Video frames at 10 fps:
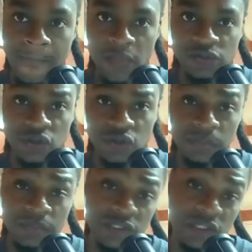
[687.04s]
certain
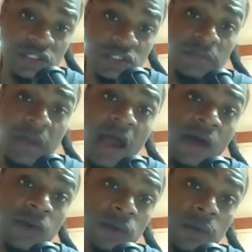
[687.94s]
positions of power,
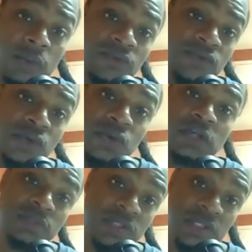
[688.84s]
or what we view as
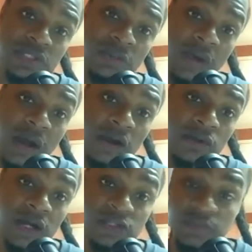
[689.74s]
positions of power,
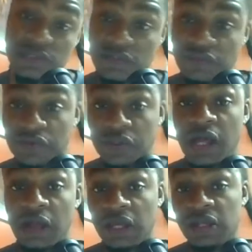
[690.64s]
right? Specifically, like
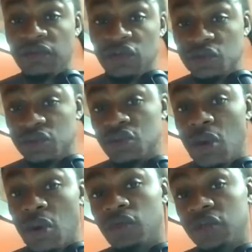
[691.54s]
individuals who
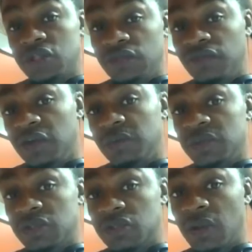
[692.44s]
are rich and
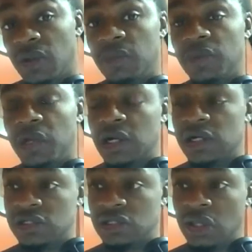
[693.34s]
famous, right?
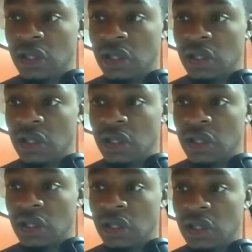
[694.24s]
Because
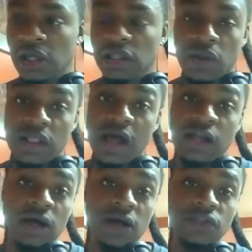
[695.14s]
there are a lot of
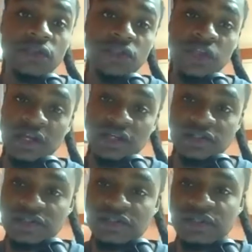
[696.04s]
other things,
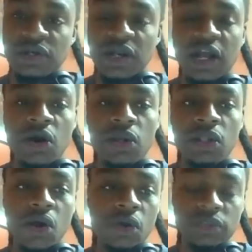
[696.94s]
that go along with these